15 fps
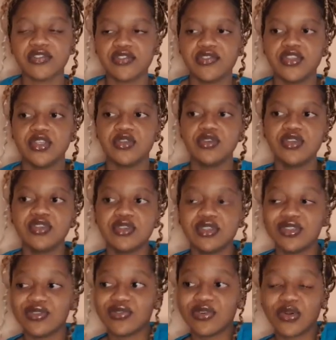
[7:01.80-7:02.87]
if you know you
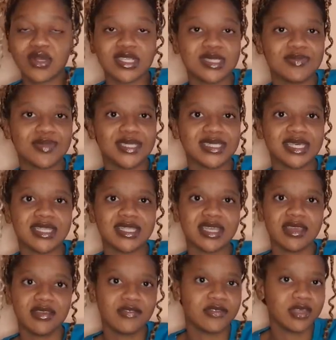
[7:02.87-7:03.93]
focus better in the
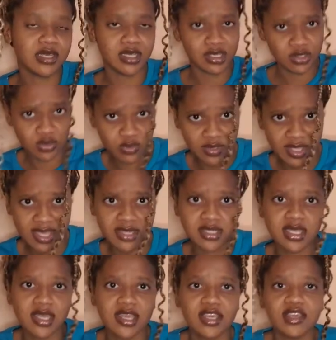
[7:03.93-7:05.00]
evening, do that.
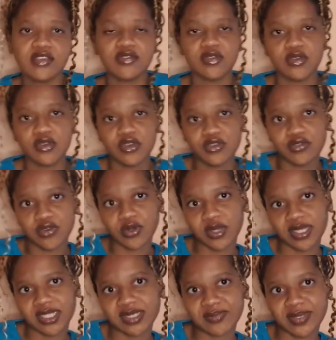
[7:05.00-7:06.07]
If you know you
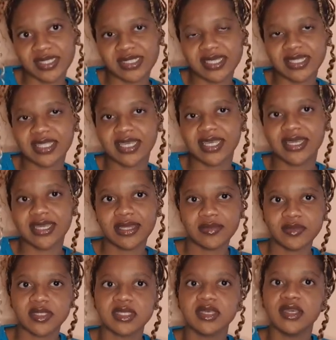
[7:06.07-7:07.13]
focus better in the AMs,
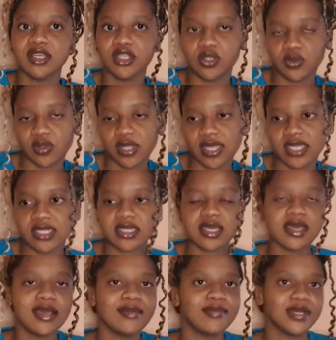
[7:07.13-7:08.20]
do that.
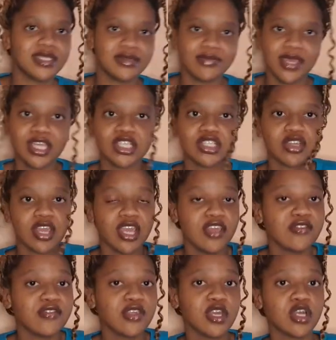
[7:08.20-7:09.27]
But make sure, if
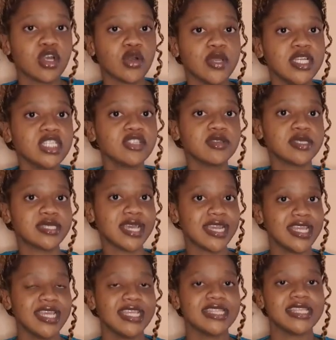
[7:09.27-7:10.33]
you're going to
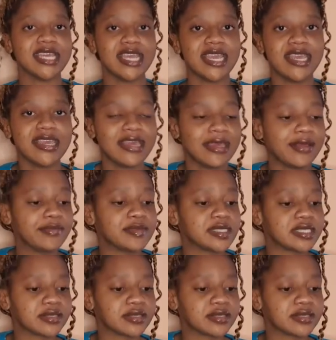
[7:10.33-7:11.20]
study in the AMs,